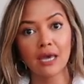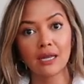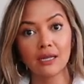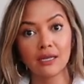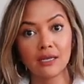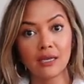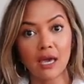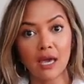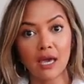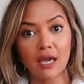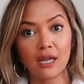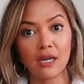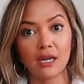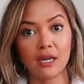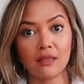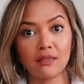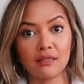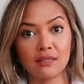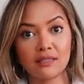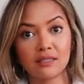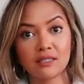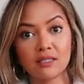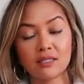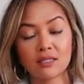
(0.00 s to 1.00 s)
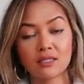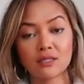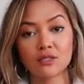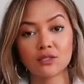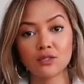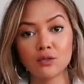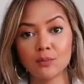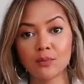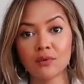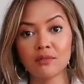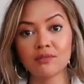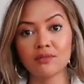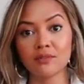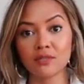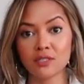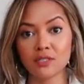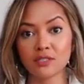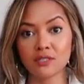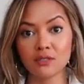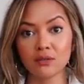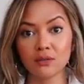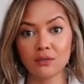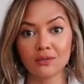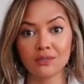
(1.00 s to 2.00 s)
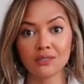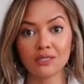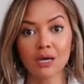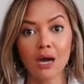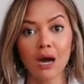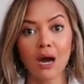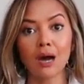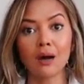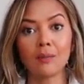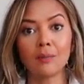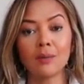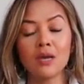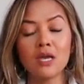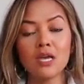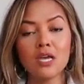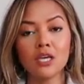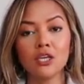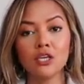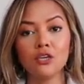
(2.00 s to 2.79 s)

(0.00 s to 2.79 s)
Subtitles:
And again, this is a super versatile top.